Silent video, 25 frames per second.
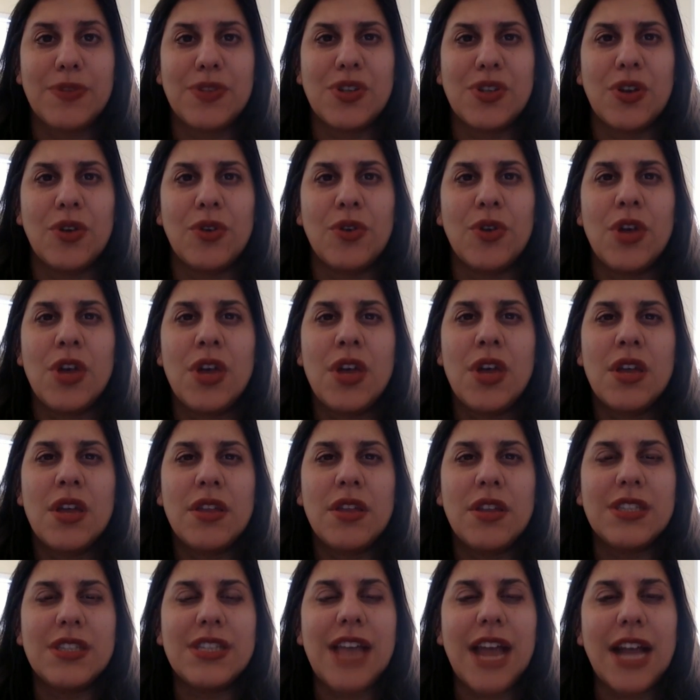So
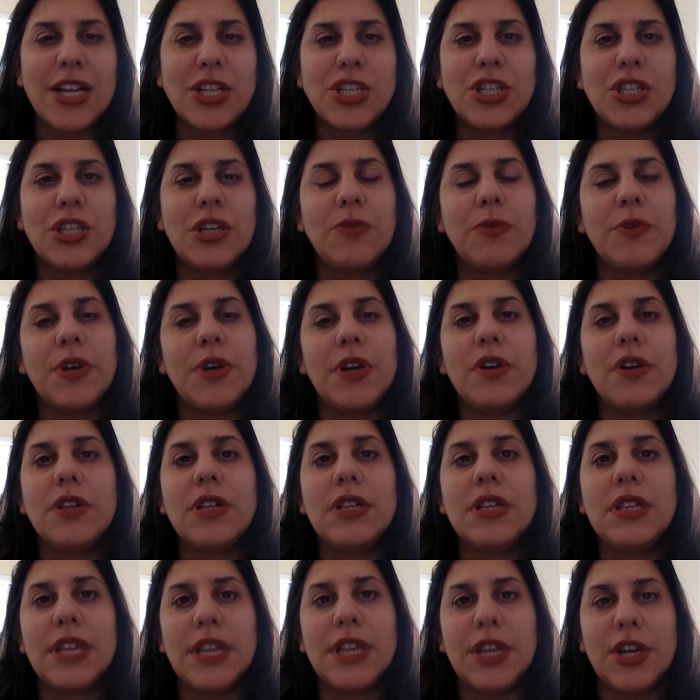there's actually real
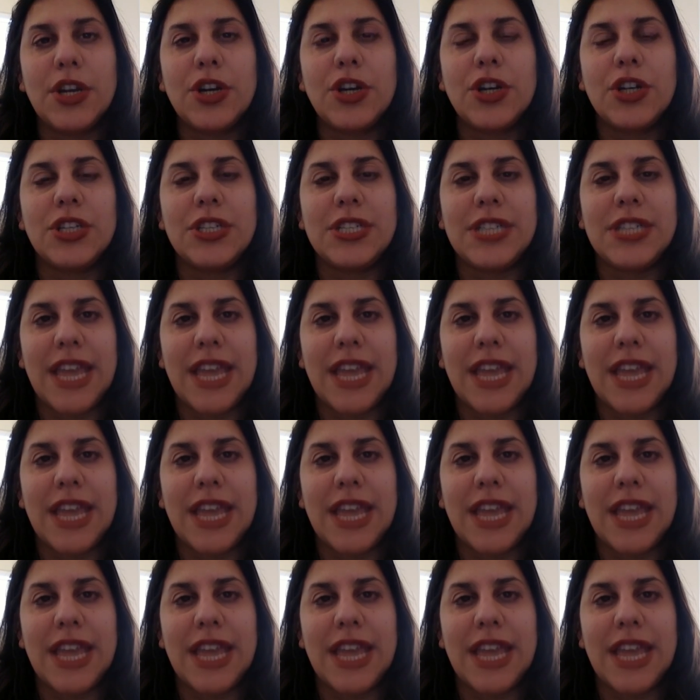clinical